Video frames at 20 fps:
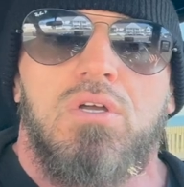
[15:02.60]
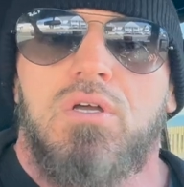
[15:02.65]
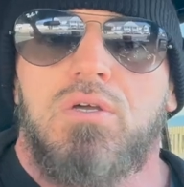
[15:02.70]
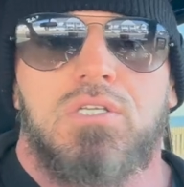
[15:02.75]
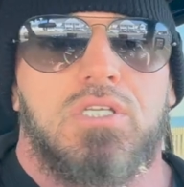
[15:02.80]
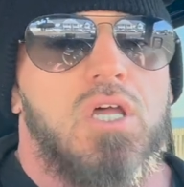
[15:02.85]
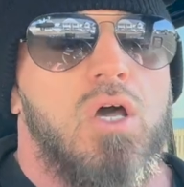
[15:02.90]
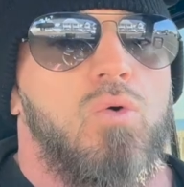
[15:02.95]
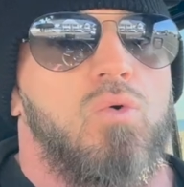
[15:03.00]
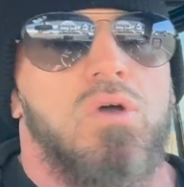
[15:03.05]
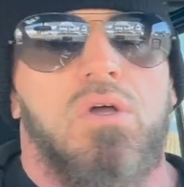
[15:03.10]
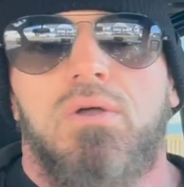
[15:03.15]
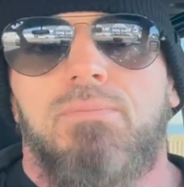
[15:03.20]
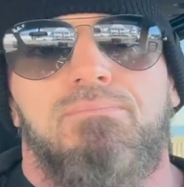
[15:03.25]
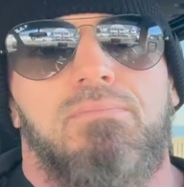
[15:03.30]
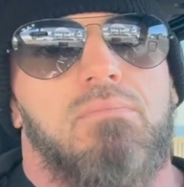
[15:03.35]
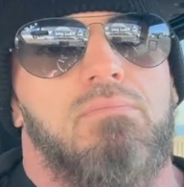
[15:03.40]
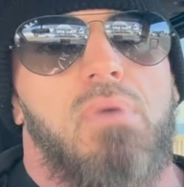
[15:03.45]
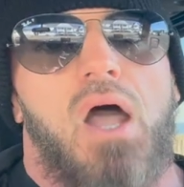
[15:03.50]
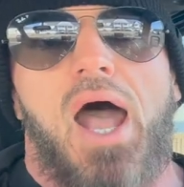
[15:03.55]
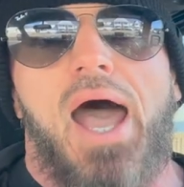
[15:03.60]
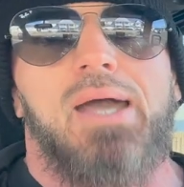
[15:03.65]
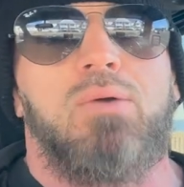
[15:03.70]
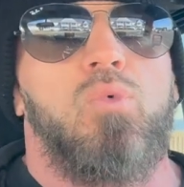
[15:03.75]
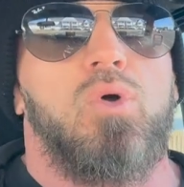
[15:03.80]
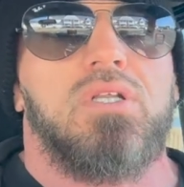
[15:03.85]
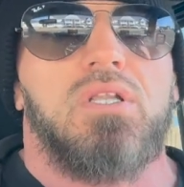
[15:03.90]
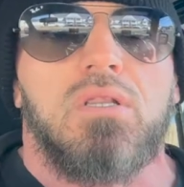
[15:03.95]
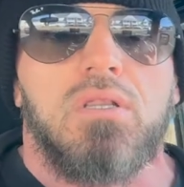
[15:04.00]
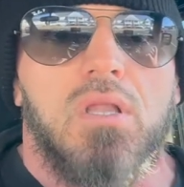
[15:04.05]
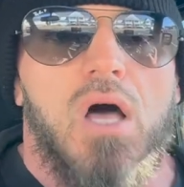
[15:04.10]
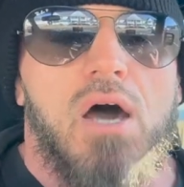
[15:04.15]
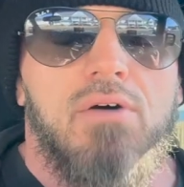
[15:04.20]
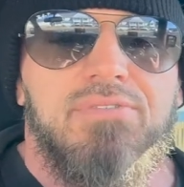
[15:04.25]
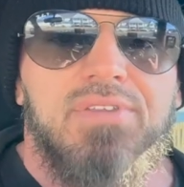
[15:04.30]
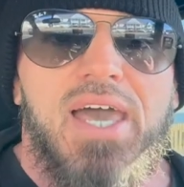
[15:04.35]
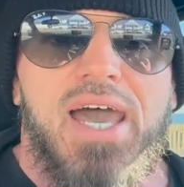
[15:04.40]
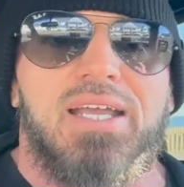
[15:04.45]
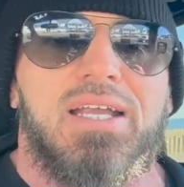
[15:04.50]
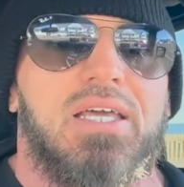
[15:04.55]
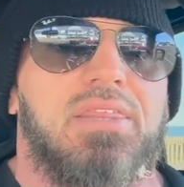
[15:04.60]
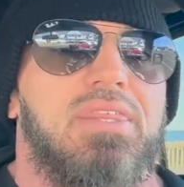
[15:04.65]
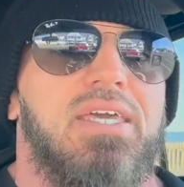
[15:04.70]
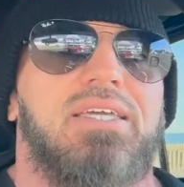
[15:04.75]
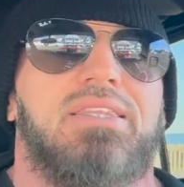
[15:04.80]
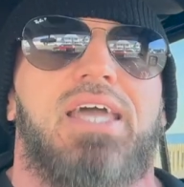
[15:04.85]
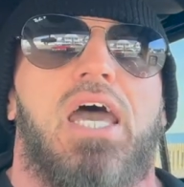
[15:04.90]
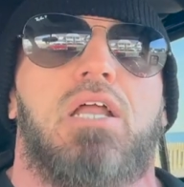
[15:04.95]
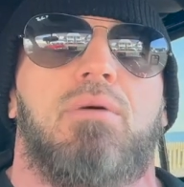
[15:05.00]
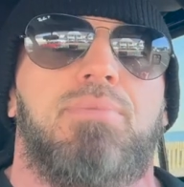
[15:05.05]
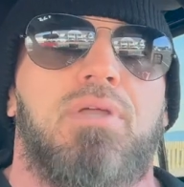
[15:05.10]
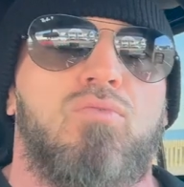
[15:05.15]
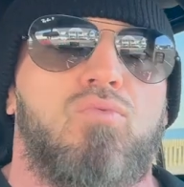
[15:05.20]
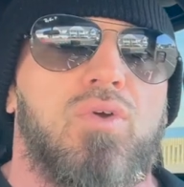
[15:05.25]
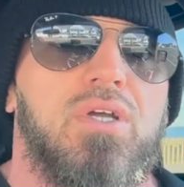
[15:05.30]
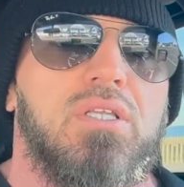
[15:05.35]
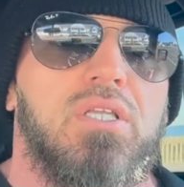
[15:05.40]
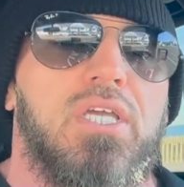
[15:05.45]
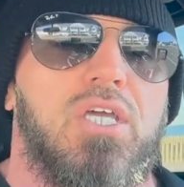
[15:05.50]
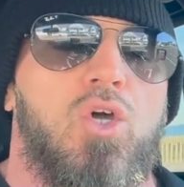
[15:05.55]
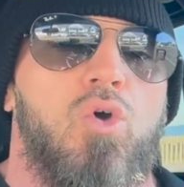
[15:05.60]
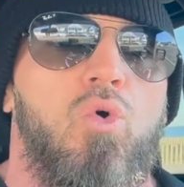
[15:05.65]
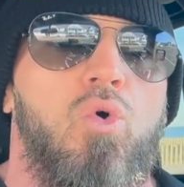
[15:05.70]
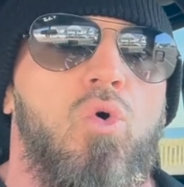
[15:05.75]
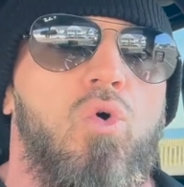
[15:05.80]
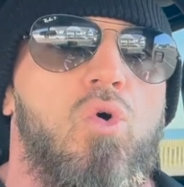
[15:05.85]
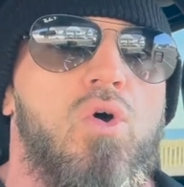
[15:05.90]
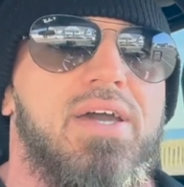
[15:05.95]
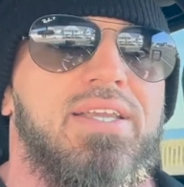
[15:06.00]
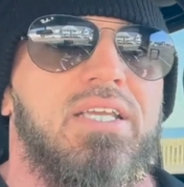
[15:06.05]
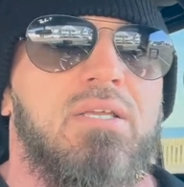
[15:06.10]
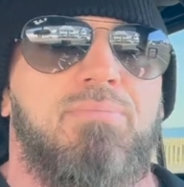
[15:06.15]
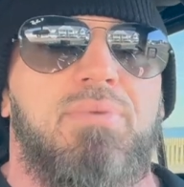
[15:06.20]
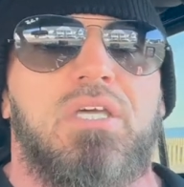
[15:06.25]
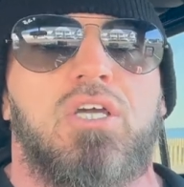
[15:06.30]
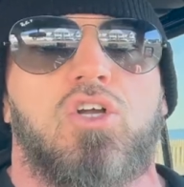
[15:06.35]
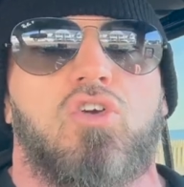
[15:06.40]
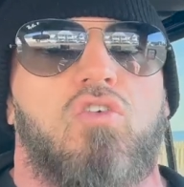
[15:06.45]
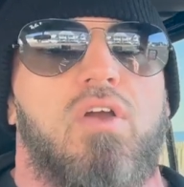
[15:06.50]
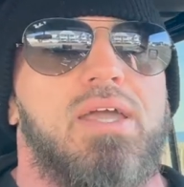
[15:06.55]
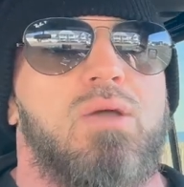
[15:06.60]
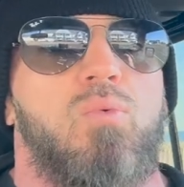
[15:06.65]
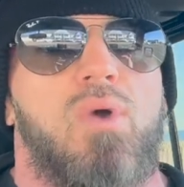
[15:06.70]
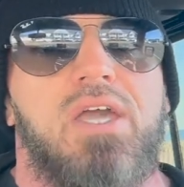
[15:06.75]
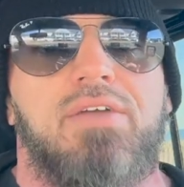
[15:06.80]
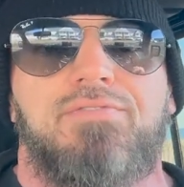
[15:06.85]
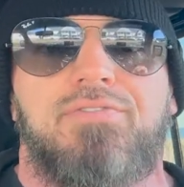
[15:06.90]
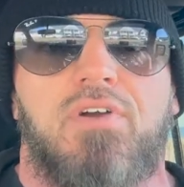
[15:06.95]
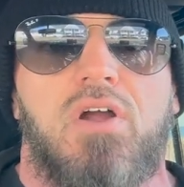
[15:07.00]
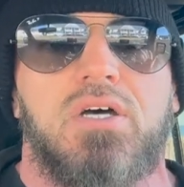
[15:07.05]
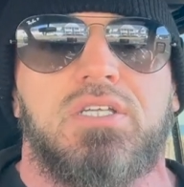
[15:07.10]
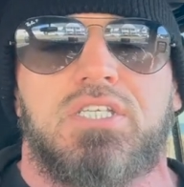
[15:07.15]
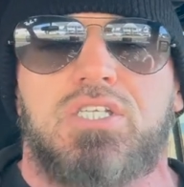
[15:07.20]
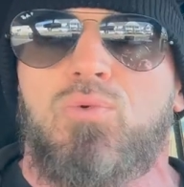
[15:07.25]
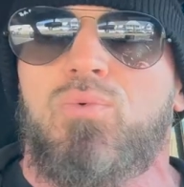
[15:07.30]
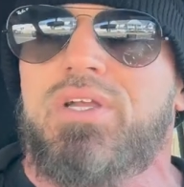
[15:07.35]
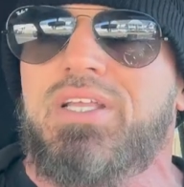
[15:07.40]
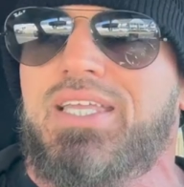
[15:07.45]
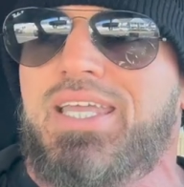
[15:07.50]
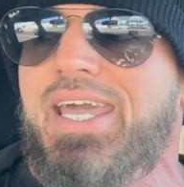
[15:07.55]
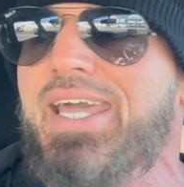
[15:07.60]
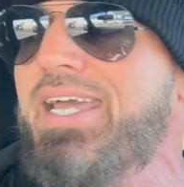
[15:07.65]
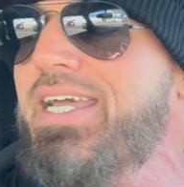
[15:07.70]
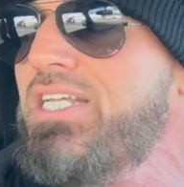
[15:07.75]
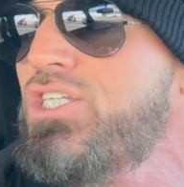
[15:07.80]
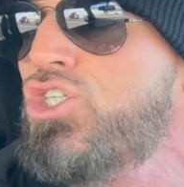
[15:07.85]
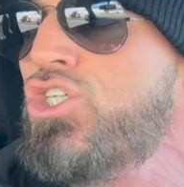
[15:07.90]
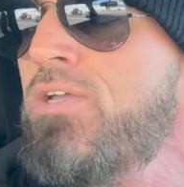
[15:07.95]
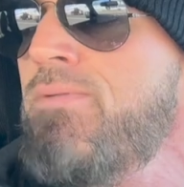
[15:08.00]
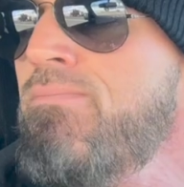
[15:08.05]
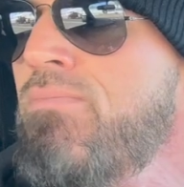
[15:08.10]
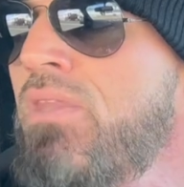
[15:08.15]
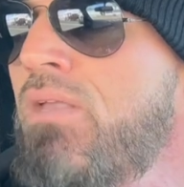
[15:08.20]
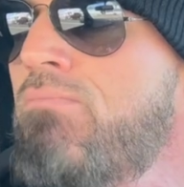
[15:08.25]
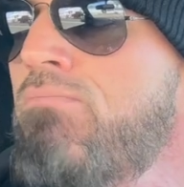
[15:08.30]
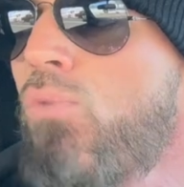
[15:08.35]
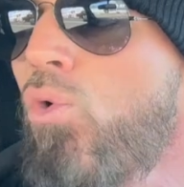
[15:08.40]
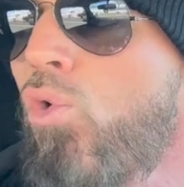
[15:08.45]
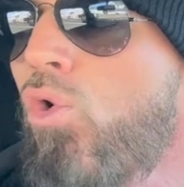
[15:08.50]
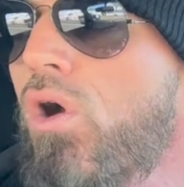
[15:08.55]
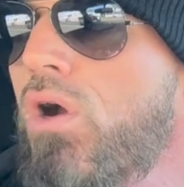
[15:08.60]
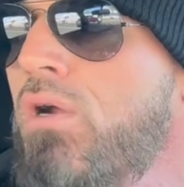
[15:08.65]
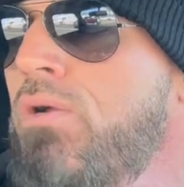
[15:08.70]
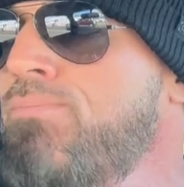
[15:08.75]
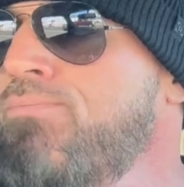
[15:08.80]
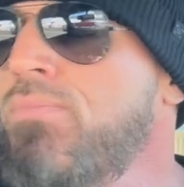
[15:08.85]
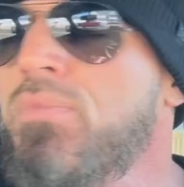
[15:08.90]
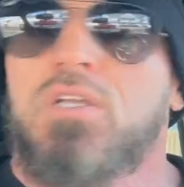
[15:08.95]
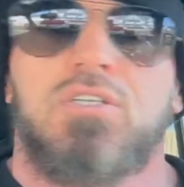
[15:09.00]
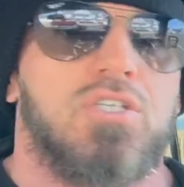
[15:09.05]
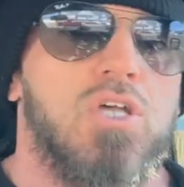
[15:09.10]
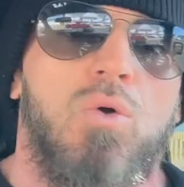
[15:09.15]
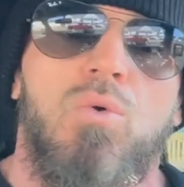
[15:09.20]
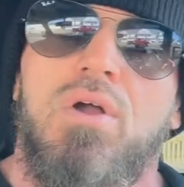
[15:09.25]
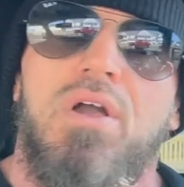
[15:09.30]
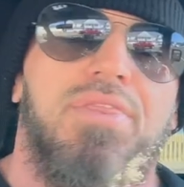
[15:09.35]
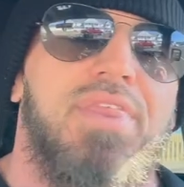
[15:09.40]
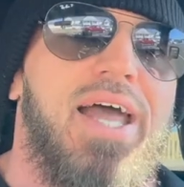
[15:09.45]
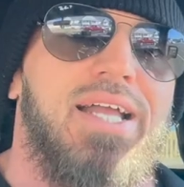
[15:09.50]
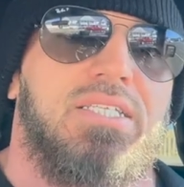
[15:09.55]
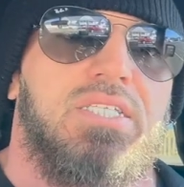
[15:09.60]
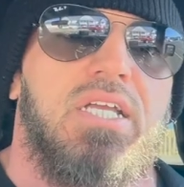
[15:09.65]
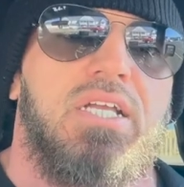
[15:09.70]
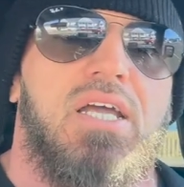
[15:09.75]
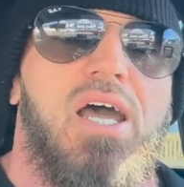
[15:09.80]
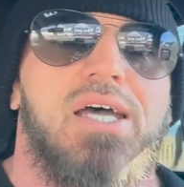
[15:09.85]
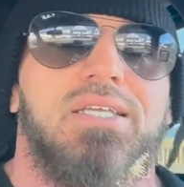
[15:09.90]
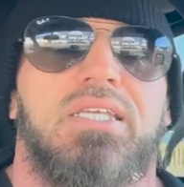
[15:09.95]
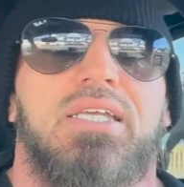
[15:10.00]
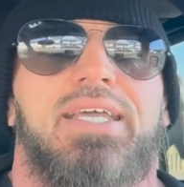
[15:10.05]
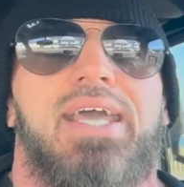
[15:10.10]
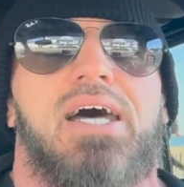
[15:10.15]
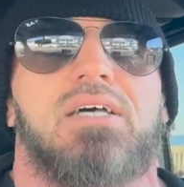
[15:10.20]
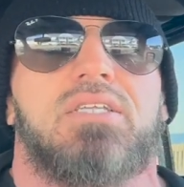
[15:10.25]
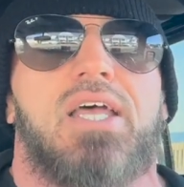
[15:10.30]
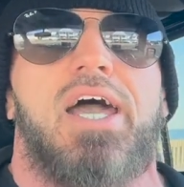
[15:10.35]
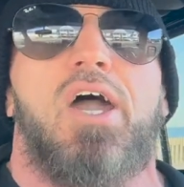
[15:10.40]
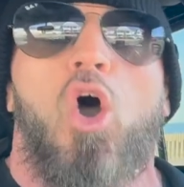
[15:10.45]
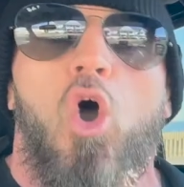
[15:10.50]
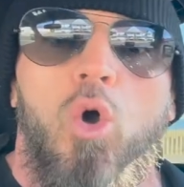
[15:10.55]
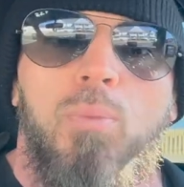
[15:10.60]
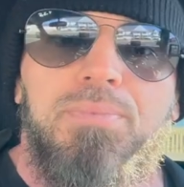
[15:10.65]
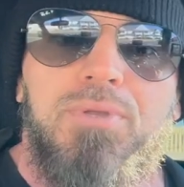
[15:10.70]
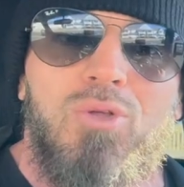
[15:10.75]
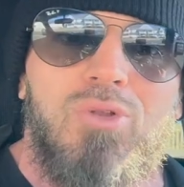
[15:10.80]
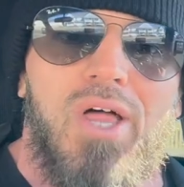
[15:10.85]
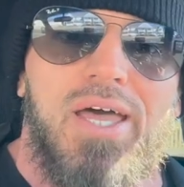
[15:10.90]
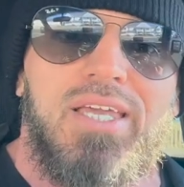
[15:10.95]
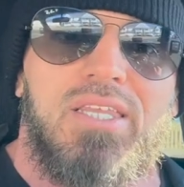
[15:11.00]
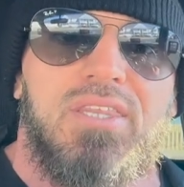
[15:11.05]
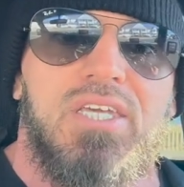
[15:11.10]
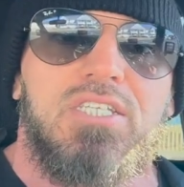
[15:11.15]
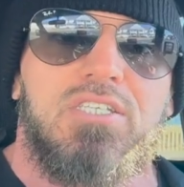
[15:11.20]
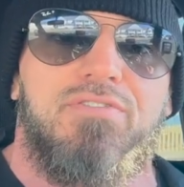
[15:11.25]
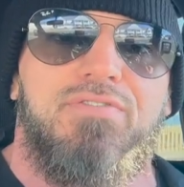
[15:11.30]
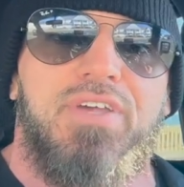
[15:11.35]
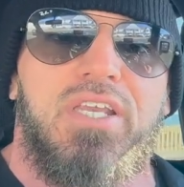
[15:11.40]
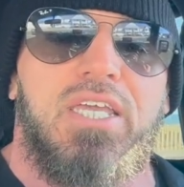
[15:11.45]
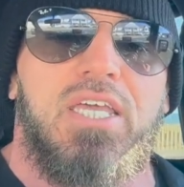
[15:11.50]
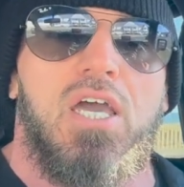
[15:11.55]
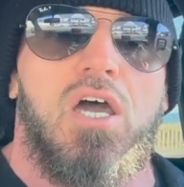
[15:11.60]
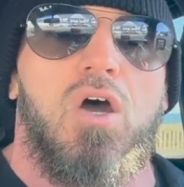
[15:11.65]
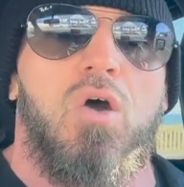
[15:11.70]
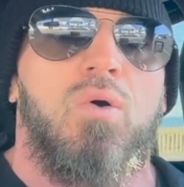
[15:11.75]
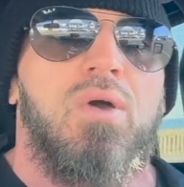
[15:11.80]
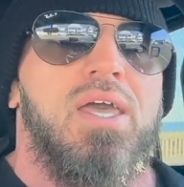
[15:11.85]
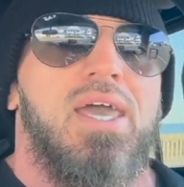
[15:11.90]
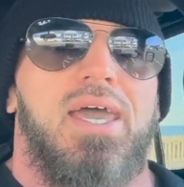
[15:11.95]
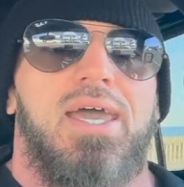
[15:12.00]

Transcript: So I would love that. I think that would be really cool, and it'd be a great way for us to engage more. So that's it, guys and gals. I hope you like this video.